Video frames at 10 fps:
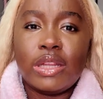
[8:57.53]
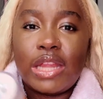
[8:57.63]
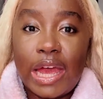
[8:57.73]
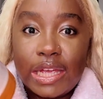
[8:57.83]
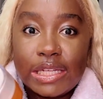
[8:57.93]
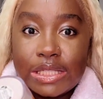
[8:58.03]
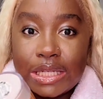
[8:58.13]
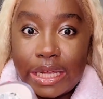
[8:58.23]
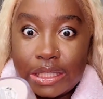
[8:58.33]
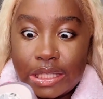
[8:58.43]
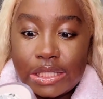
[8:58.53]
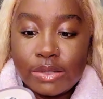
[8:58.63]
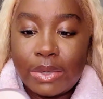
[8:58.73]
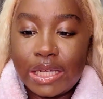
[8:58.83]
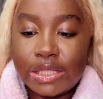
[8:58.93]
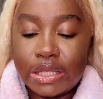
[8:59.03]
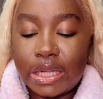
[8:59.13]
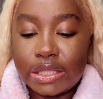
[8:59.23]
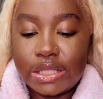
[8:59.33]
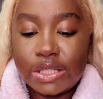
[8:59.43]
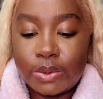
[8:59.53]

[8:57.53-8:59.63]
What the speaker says: that is like this but isn't like this